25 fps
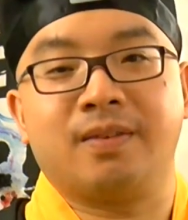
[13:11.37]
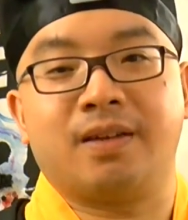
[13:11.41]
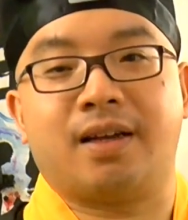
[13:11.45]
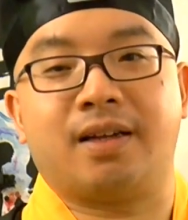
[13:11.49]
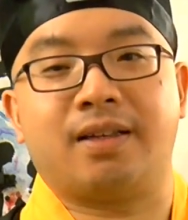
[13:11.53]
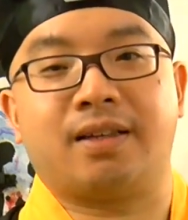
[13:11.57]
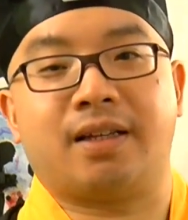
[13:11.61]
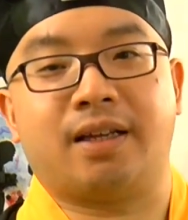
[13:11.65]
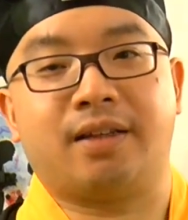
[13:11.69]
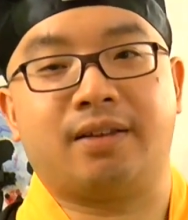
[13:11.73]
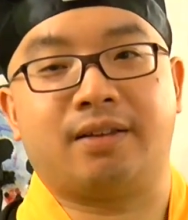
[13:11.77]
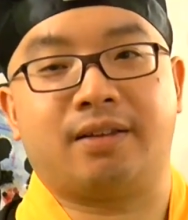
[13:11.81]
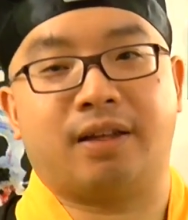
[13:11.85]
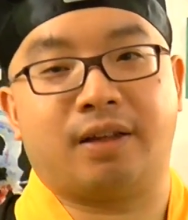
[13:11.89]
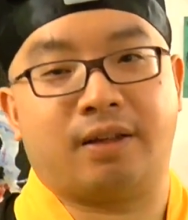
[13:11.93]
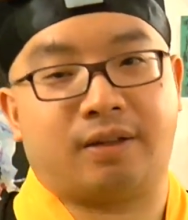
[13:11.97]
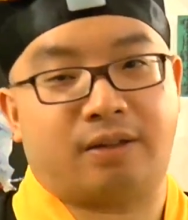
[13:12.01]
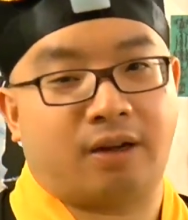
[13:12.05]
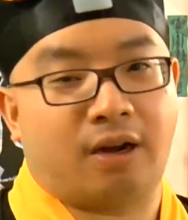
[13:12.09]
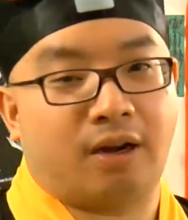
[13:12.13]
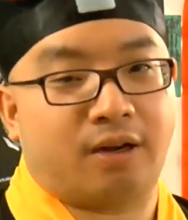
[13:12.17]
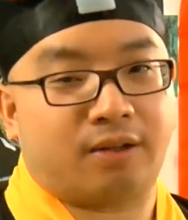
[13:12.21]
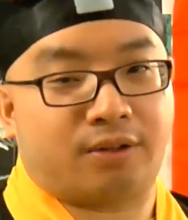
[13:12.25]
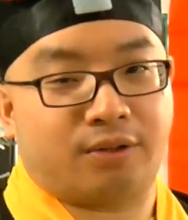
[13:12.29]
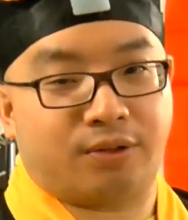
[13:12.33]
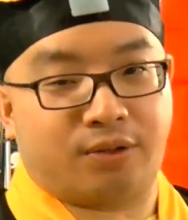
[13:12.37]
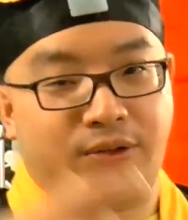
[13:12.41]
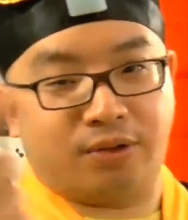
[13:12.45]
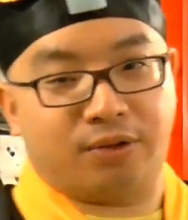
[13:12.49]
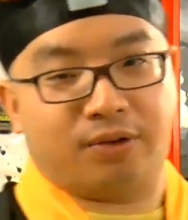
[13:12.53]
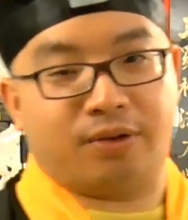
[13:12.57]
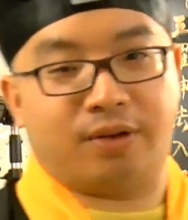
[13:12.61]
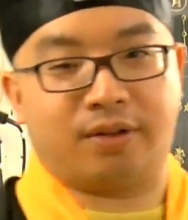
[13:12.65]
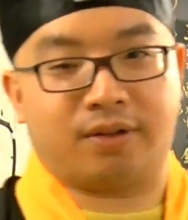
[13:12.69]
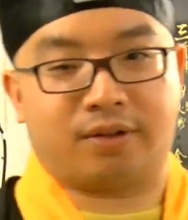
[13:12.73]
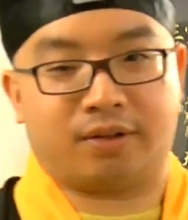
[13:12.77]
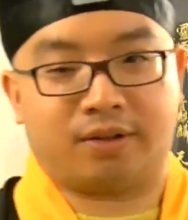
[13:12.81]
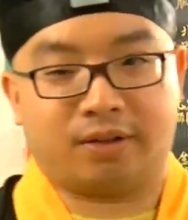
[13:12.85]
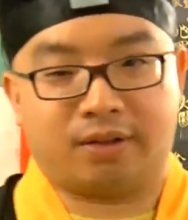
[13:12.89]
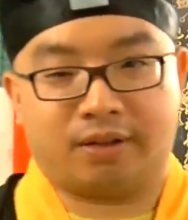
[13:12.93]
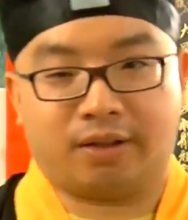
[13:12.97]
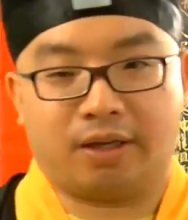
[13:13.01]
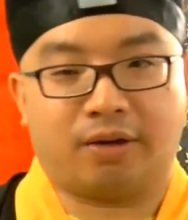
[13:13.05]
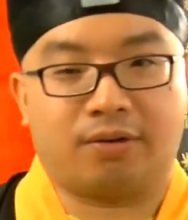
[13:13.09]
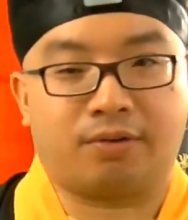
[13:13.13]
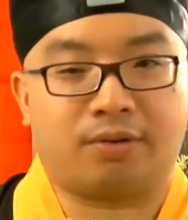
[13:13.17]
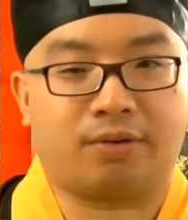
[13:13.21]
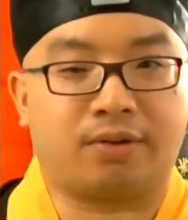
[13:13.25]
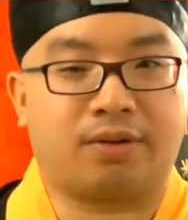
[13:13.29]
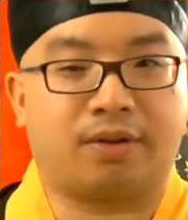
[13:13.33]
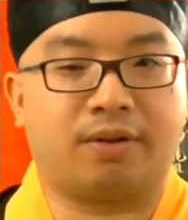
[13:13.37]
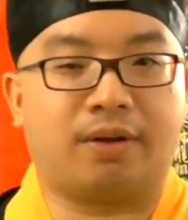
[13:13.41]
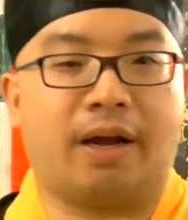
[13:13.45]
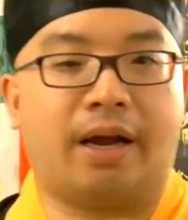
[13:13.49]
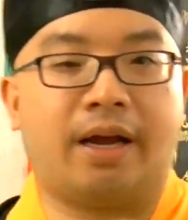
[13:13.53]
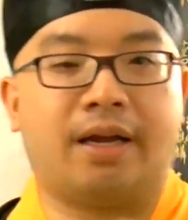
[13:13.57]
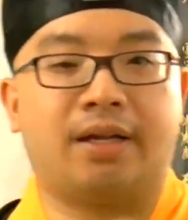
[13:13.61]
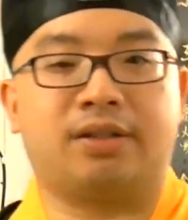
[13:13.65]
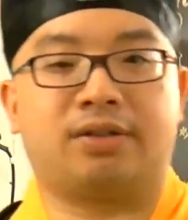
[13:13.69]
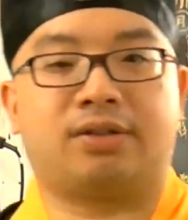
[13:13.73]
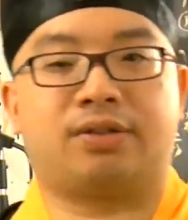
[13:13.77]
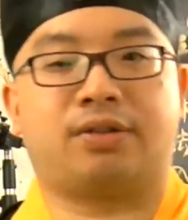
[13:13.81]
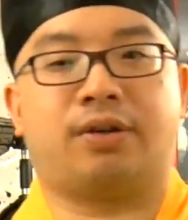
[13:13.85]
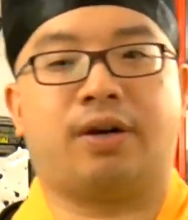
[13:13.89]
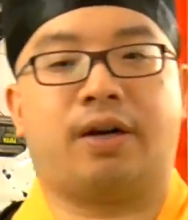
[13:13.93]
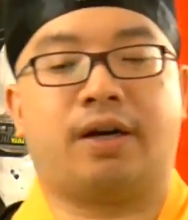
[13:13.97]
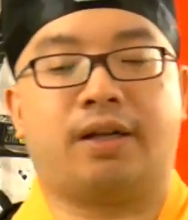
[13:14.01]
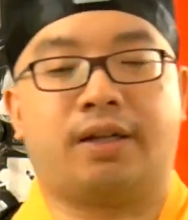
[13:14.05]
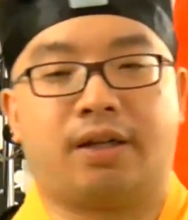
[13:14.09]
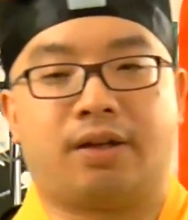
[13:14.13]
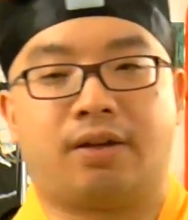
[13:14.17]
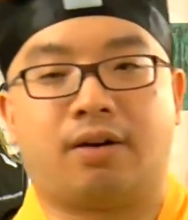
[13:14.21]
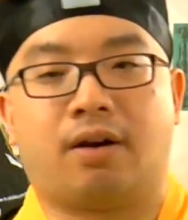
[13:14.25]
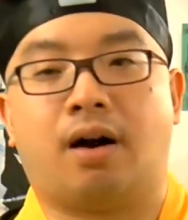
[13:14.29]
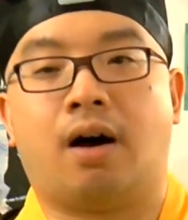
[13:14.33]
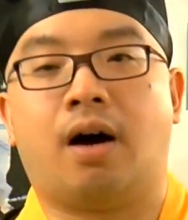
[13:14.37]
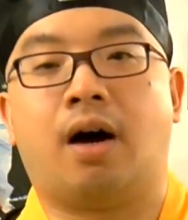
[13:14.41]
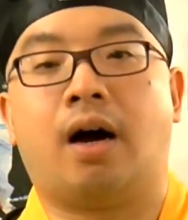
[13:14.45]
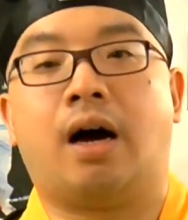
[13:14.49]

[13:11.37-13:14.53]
and then they talk to you and tell you the answer, and then you,